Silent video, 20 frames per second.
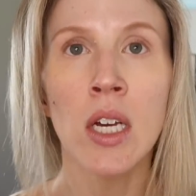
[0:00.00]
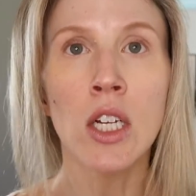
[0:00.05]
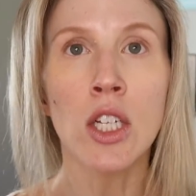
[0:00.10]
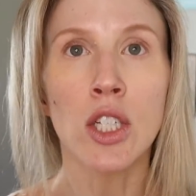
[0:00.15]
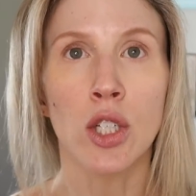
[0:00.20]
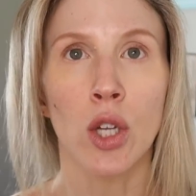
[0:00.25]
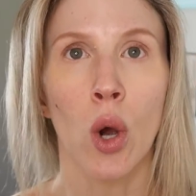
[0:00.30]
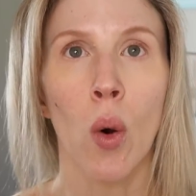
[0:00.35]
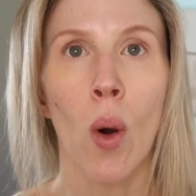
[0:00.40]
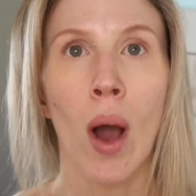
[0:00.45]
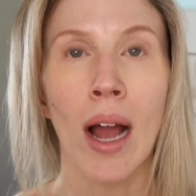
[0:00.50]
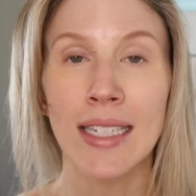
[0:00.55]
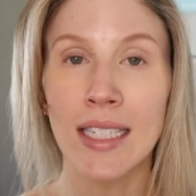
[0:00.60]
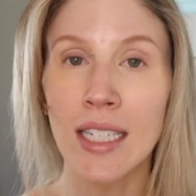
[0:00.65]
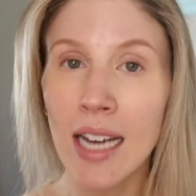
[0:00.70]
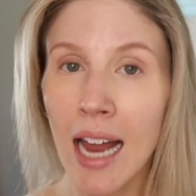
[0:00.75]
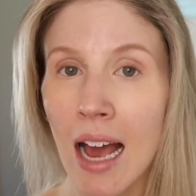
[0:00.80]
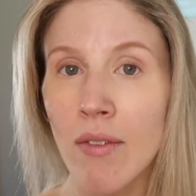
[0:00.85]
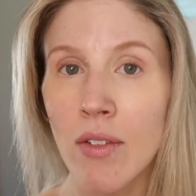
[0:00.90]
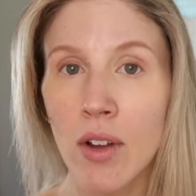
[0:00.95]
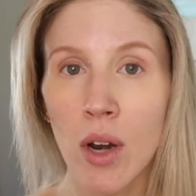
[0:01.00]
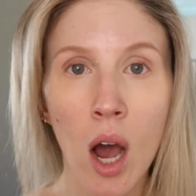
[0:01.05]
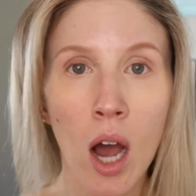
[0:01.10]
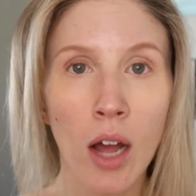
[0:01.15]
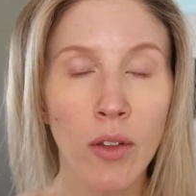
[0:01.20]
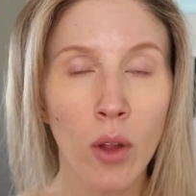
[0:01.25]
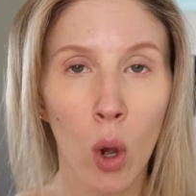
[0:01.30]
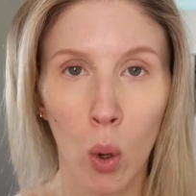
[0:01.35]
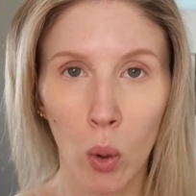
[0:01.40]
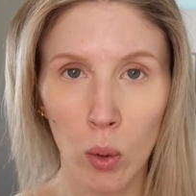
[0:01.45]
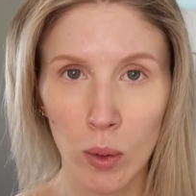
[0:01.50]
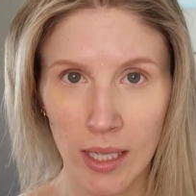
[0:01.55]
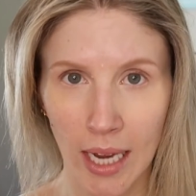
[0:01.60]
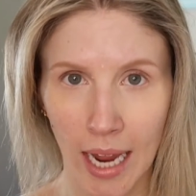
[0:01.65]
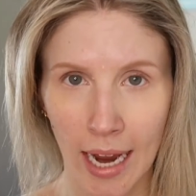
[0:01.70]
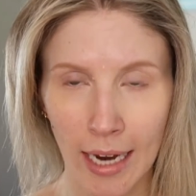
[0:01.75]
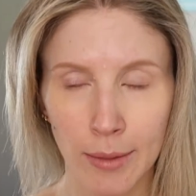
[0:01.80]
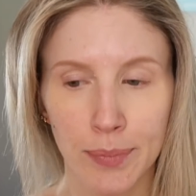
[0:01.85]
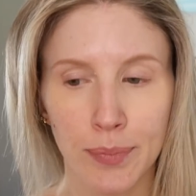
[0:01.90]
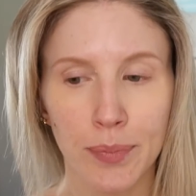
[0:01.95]
So I did have it on the whole
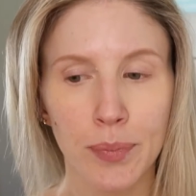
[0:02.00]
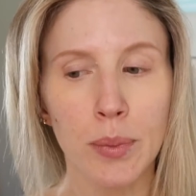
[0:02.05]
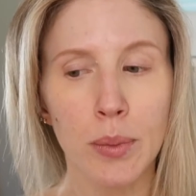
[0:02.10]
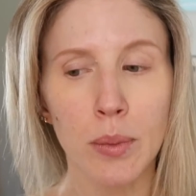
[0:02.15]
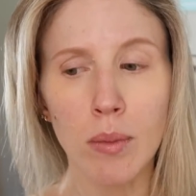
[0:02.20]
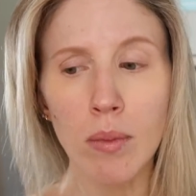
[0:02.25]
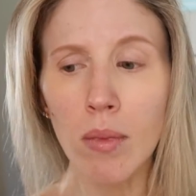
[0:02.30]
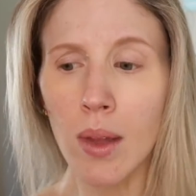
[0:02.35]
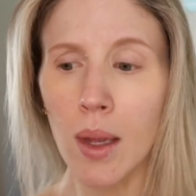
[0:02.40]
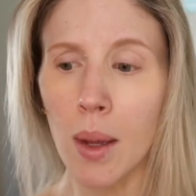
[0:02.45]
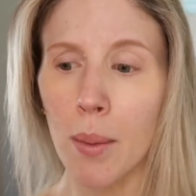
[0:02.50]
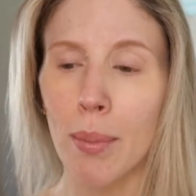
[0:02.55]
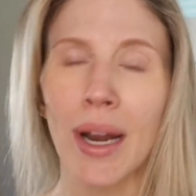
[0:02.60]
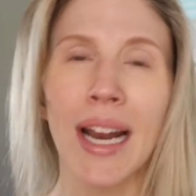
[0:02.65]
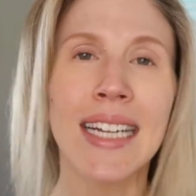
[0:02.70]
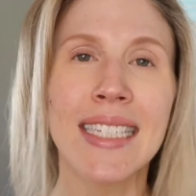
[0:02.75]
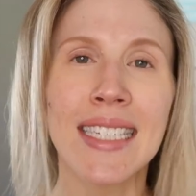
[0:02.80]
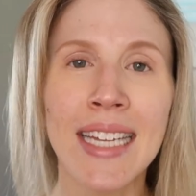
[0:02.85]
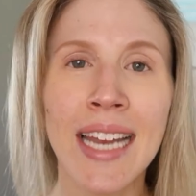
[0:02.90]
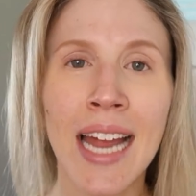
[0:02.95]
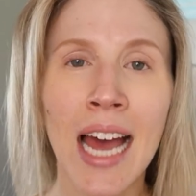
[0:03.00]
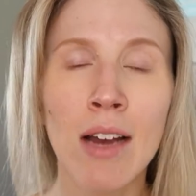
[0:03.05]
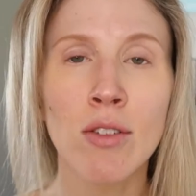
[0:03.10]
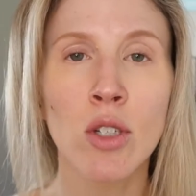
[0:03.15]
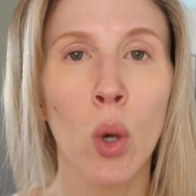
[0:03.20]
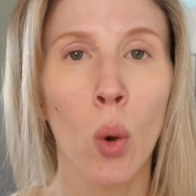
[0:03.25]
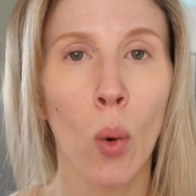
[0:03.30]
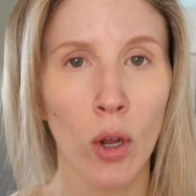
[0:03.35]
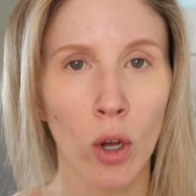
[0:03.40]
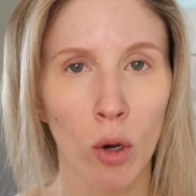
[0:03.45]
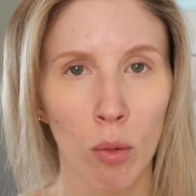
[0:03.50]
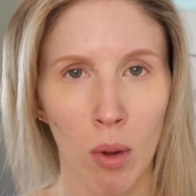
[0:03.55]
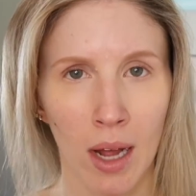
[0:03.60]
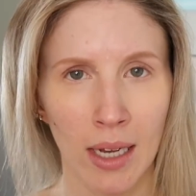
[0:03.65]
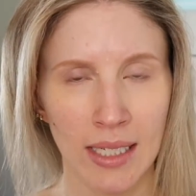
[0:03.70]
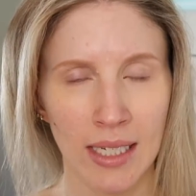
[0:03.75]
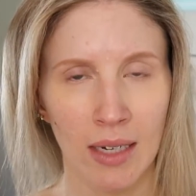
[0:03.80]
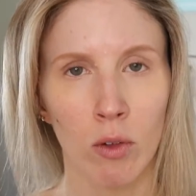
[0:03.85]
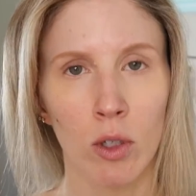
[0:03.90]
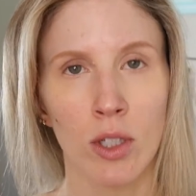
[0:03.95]
day, but I did have to oil
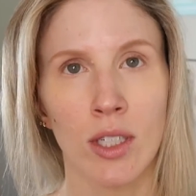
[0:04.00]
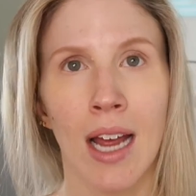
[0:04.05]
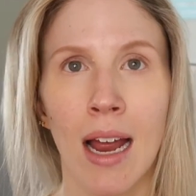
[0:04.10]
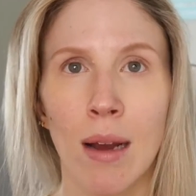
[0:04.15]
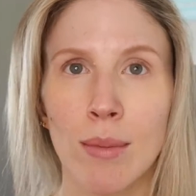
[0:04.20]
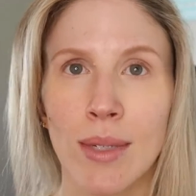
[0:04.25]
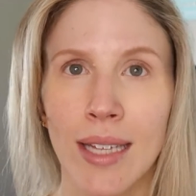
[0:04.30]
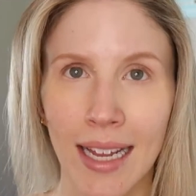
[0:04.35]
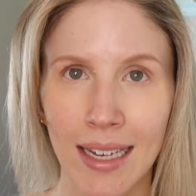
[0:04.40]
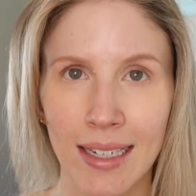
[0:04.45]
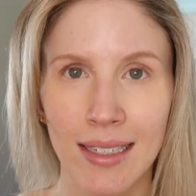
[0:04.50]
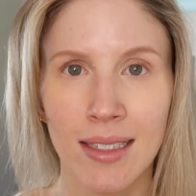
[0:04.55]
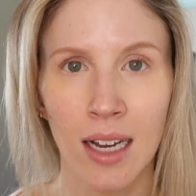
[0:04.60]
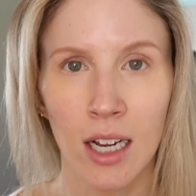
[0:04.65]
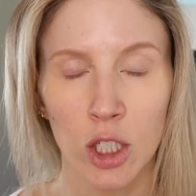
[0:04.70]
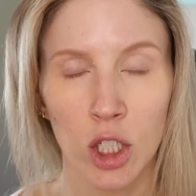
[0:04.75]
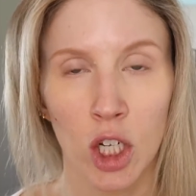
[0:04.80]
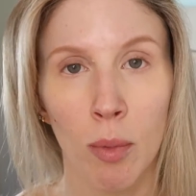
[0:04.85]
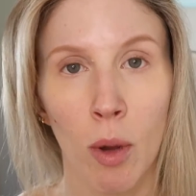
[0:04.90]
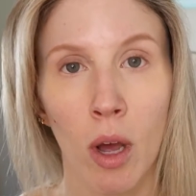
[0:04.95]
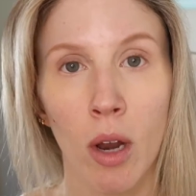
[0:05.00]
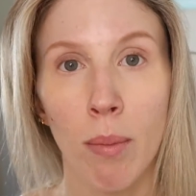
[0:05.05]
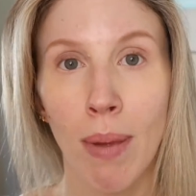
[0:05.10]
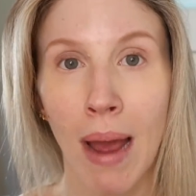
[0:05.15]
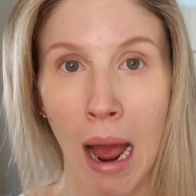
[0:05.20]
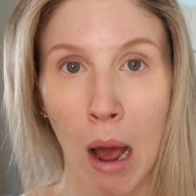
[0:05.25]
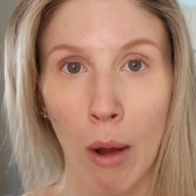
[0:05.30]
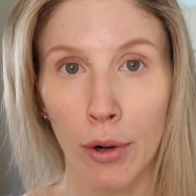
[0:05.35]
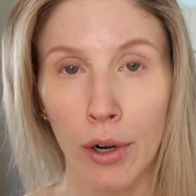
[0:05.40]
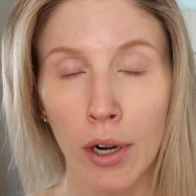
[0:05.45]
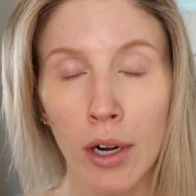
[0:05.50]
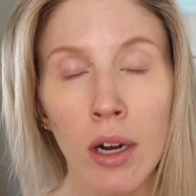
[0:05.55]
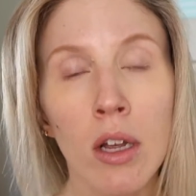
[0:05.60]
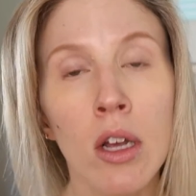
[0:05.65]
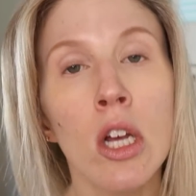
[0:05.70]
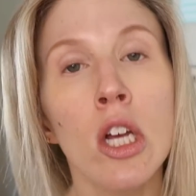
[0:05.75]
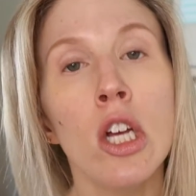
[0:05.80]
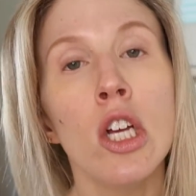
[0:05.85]
blot several times and touch up on powder.